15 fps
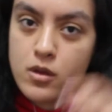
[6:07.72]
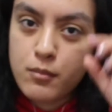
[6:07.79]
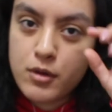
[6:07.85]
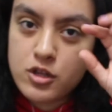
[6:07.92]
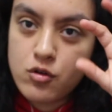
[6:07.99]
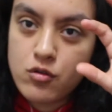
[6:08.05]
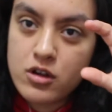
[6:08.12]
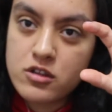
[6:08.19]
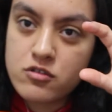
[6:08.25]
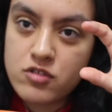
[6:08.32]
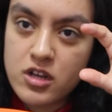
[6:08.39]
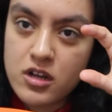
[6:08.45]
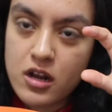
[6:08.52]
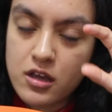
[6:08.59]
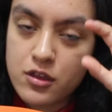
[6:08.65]
But you only
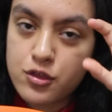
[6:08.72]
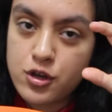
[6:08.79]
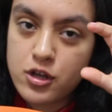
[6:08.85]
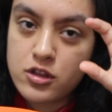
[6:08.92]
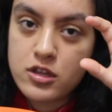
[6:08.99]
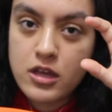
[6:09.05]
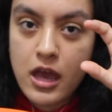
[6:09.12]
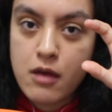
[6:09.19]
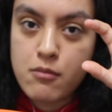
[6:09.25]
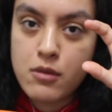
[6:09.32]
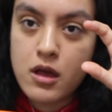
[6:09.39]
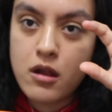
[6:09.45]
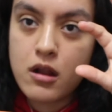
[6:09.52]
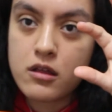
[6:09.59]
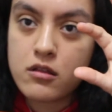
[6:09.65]
drink like thirty
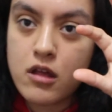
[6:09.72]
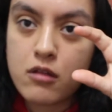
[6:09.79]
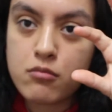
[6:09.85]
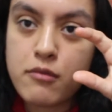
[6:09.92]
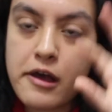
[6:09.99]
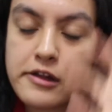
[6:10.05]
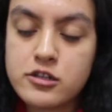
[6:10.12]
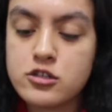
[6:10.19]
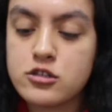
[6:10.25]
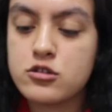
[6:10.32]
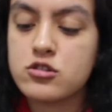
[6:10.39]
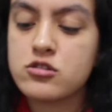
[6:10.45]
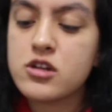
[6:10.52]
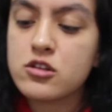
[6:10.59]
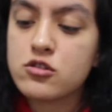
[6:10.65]
milliliters, like that much. So
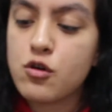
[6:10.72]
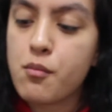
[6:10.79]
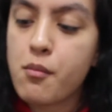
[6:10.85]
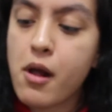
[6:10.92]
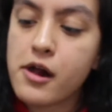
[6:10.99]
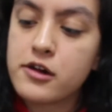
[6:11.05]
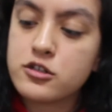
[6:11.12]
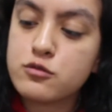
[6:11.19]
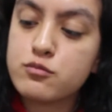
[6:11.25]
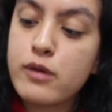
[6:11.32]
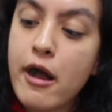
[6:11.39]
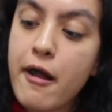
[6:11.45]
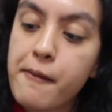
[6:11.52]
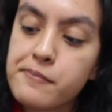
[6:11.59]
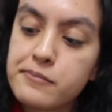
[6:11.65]
it's not so much,
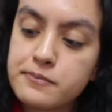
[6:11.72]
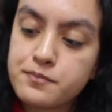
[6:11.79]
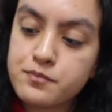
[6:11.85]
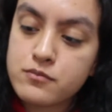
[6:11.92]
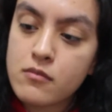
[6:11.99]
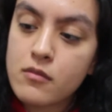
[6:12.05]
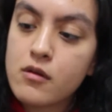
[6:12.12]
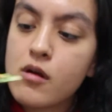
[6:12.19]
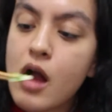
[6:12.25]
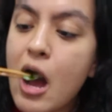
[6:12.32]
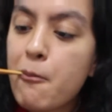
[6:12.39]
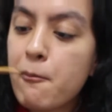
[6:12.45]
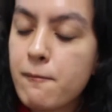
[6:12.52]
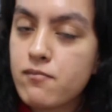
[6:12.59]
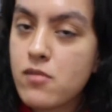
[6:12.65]
but
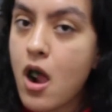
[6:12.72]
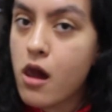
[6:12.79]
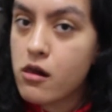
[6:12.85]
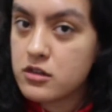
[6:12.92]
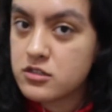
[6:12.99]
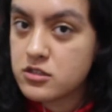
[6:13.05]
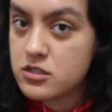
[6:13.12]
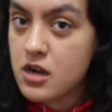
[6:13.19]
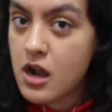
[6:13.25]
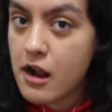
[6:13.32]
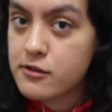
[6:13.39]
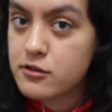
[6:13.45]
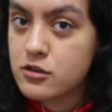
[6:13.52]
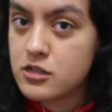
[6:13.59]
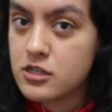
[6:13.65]
there's still
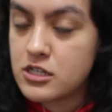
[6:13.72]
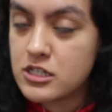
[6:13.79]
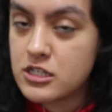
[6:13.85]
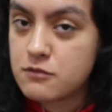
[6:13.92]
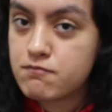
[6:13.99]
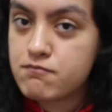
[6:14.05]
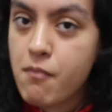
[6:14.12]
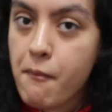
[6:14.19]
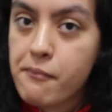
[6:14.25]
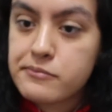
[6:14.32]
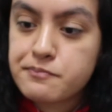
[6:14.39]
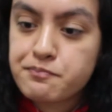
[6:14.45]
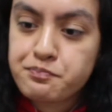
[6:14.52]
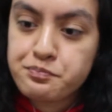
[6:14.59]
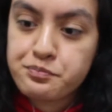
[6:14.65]
alcohol in it.
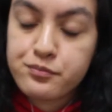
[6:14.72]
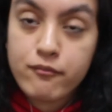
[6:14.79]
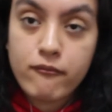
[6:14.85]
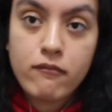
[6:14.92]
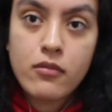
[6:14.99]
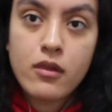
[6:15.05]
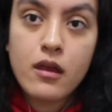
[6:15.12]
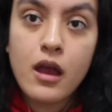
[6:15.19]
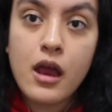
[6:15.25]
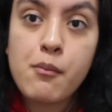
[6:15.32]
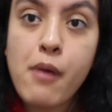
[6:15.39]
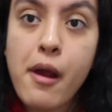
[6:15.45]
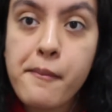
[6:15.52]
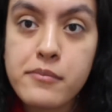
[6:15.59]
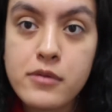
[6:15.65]
And
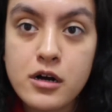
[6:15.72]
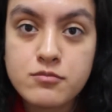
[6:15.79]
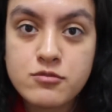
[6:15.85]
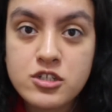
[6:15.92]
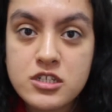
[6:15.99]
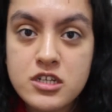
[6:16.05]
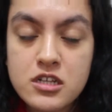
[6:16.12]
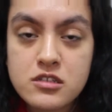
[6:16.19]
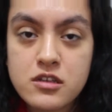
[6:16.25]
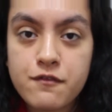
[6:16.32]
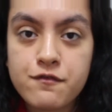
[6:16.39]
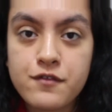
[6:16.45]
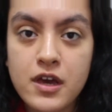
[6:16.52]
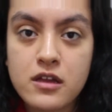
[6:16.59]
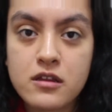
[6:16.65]
my mom, she gets
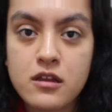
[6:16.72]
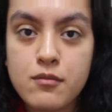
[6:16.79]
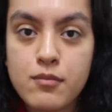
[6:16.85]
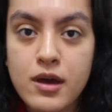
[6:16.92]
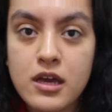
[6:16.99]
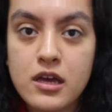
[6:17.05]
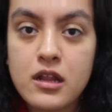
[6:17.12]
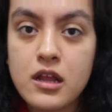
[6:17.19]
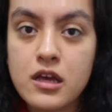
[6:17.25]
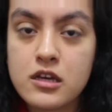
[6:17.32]
affected by it.